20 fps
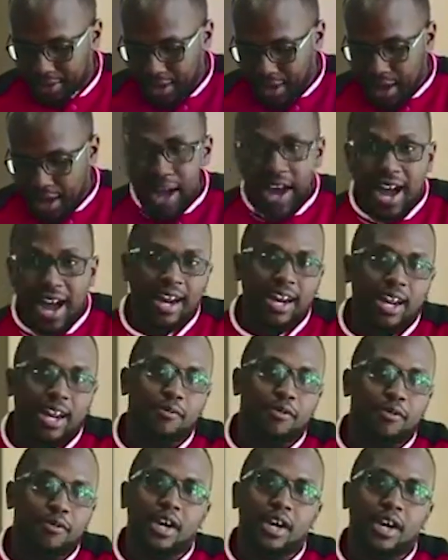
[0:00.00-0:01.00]
I love
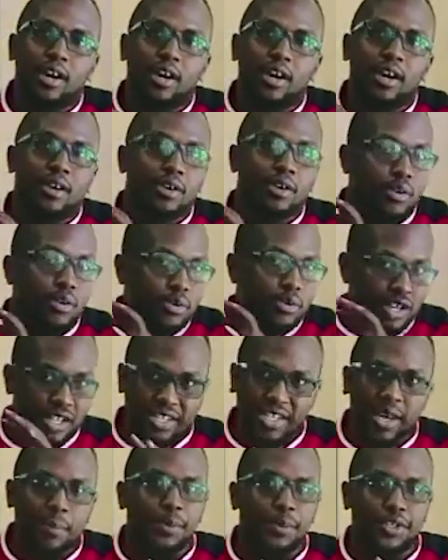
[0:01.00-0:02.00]
their
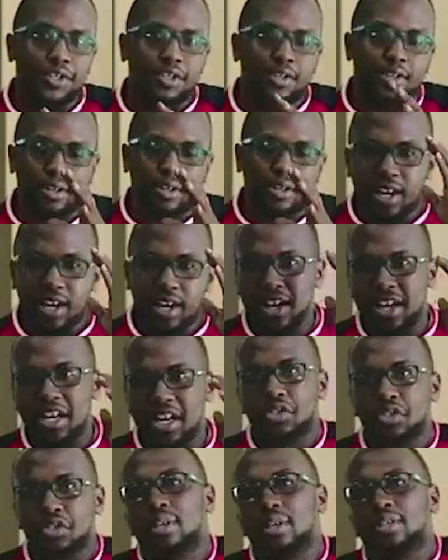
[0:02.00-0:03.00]
reception, their
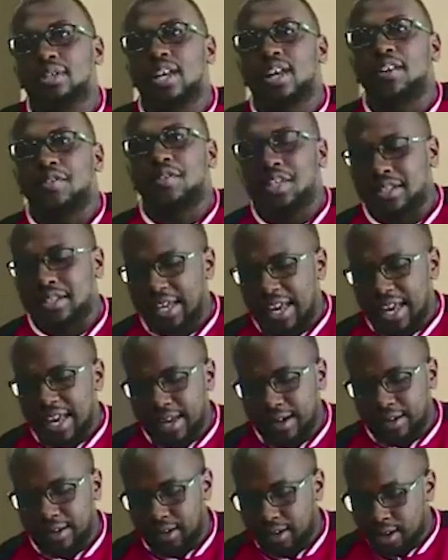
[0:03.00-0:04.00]
customer service, and
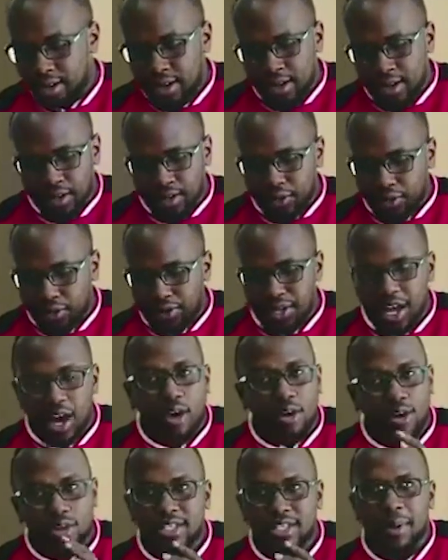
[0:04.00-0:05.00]
you know, their
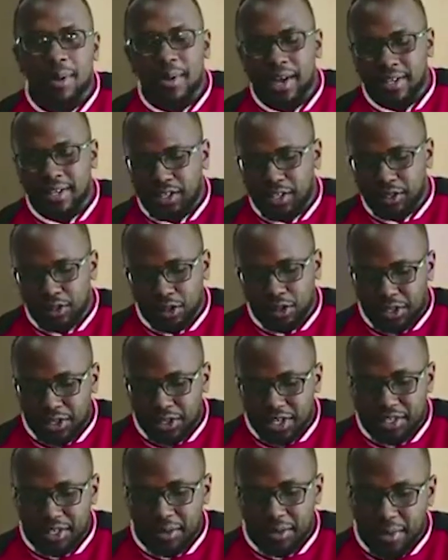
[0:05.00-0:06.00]
on-time execution is
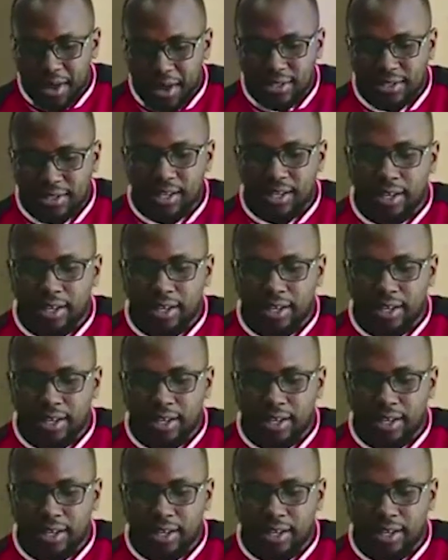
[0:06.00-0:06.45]
amazing.